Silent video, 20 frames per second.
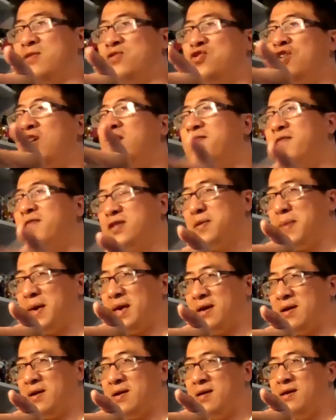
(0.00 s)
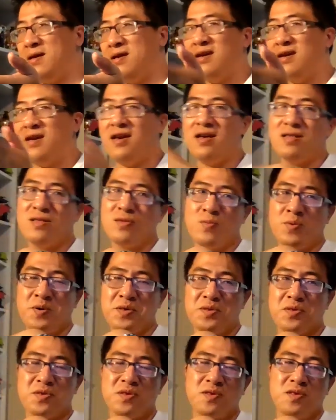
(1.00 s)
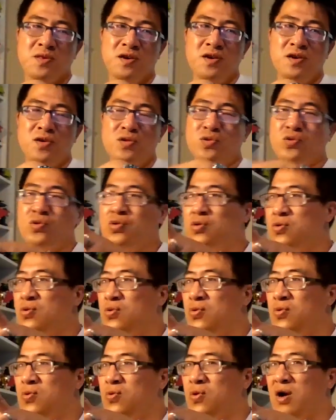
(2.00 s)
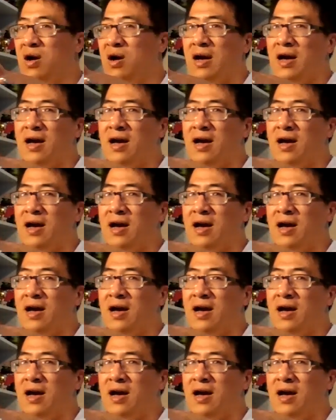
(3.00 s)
chief admin with 2